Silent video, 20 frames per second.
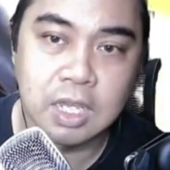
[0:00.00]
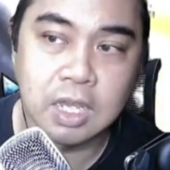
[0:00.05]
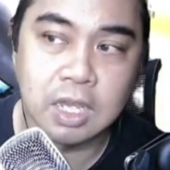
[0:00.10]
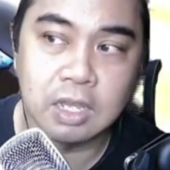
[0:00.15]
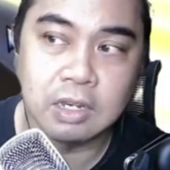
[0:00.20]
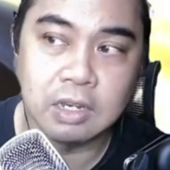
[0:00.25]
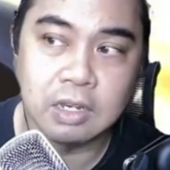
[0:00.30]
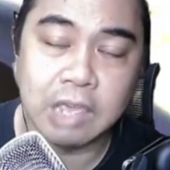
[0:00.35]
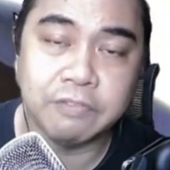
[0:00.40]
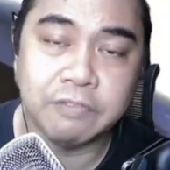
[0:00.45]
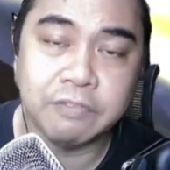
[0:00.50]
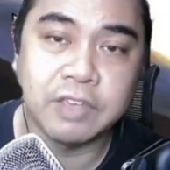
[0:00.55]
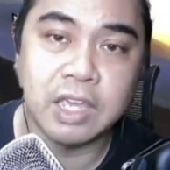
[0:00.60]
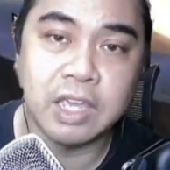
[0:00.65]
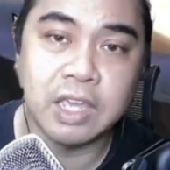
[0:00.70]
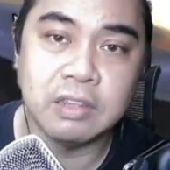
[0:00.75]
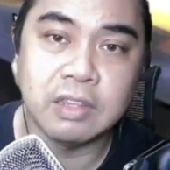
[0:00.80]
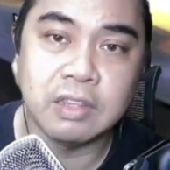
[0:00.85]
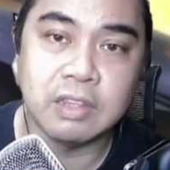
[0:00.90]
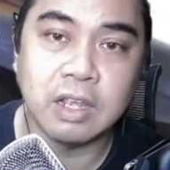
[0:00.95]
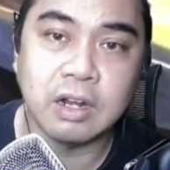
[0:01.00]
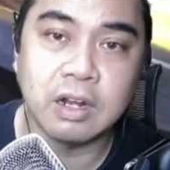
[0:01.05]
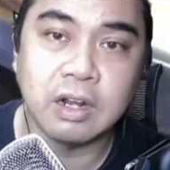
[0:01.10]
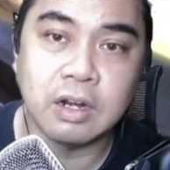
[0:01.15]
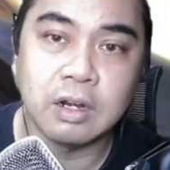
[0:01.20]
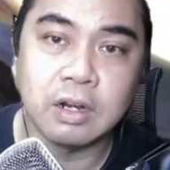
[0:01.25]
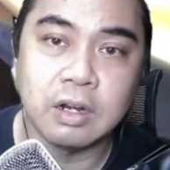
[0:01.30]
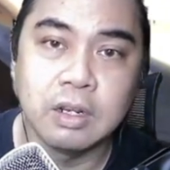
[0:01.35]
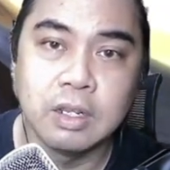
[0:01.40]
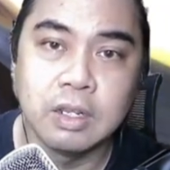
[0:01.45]
life gain there.
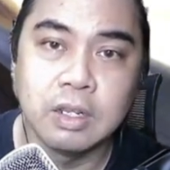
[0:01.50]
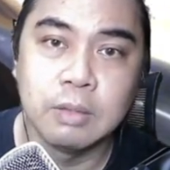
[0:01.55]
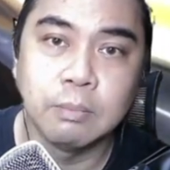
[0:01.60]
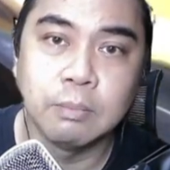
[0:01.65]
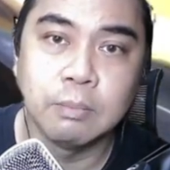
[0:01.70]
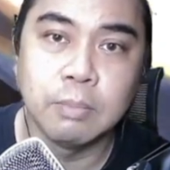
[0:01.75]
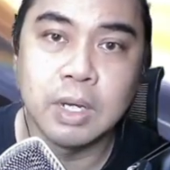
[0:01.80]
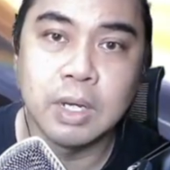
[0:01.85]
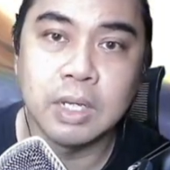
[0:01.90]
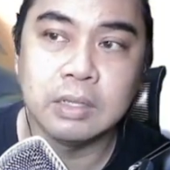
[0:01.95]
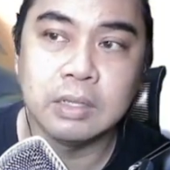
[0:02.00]
But